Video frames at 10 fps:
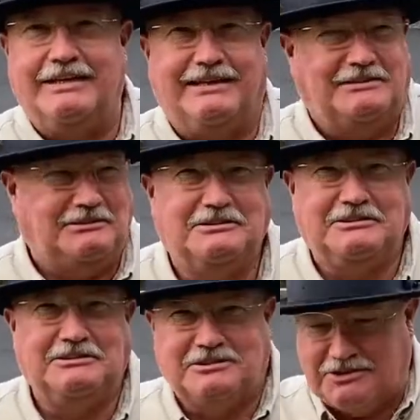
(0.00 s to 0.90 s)
He's like,
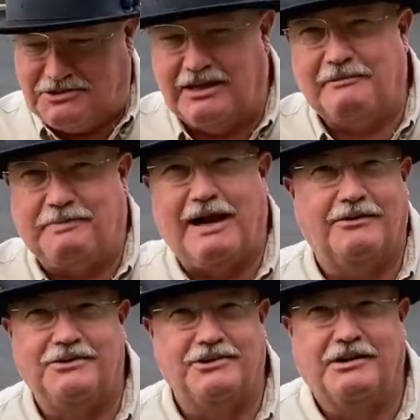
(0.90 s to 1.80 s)
because you got
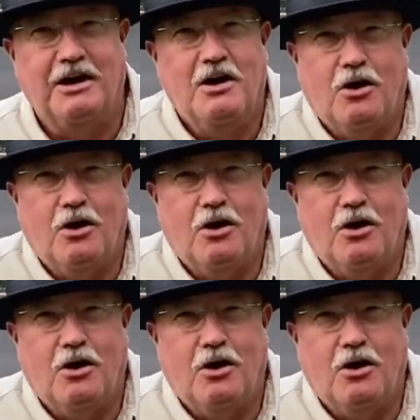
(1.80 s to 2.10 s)
pile of junk